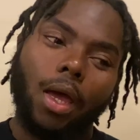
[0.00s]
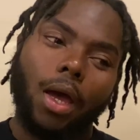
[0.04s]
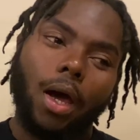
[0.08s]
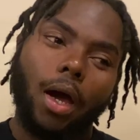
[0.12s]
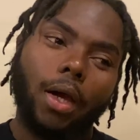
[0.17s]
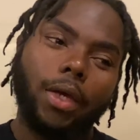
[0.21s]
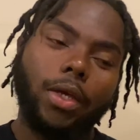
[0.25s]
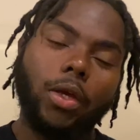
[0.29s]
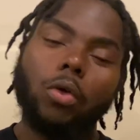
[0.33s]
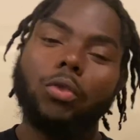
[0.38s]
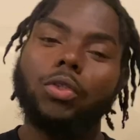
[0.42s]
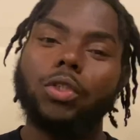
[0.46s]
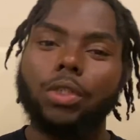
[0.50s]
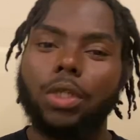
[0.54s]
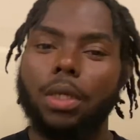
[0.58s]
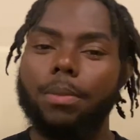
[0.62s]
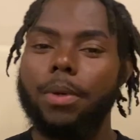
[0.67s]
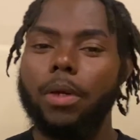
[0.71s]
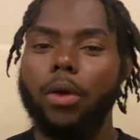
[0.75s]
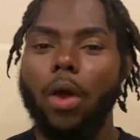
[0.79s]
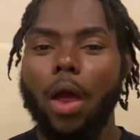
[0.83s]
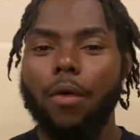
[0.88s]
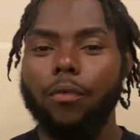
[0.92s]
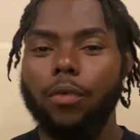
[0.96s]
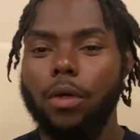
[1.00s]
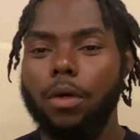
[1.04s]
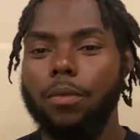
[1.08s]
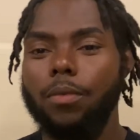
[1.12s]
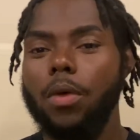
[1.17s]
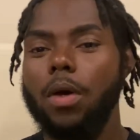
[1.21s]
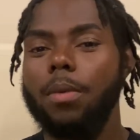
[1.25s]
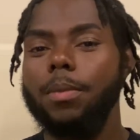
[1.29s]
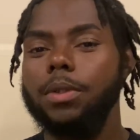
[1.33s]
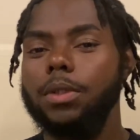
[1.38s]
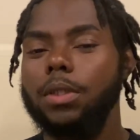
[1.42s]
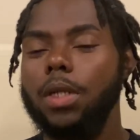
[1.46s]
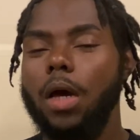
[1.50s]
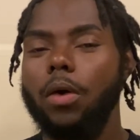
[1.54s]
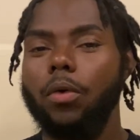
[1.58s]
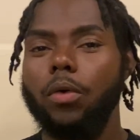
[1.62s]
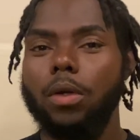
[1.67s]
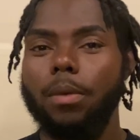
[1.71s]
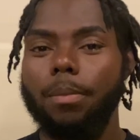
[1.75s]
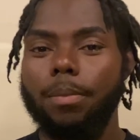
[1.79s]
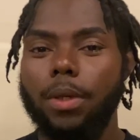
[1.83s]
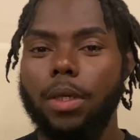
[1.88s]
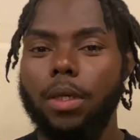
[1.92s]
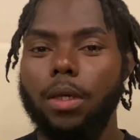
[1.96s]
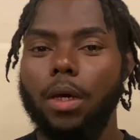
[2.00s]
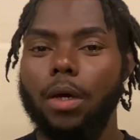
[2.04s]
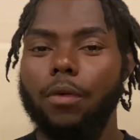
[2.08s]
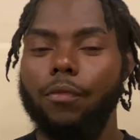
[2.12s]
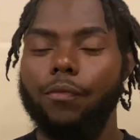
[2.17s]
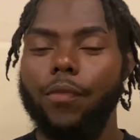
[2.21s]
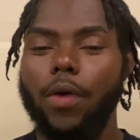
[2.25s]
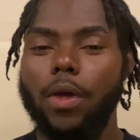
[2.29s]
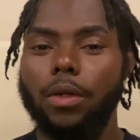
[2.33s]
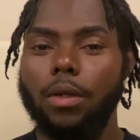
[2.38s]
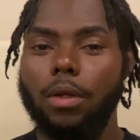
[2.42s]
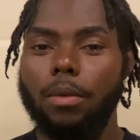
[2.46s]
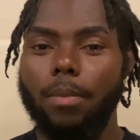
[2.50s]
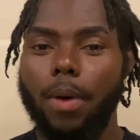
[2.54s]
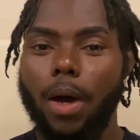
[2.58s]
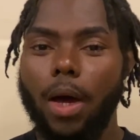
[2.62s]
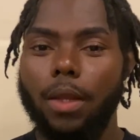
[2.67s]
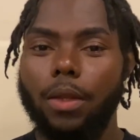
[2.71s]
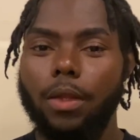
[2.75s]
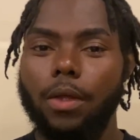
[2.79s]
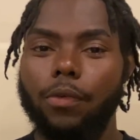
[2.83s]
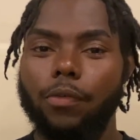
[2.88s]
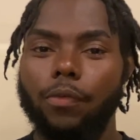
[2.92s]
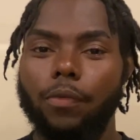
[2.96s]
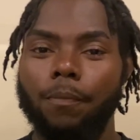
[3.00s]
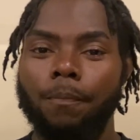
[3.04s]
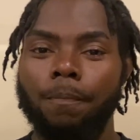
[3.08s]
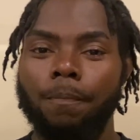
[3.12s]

A huger demographic of them is not going to be affected by this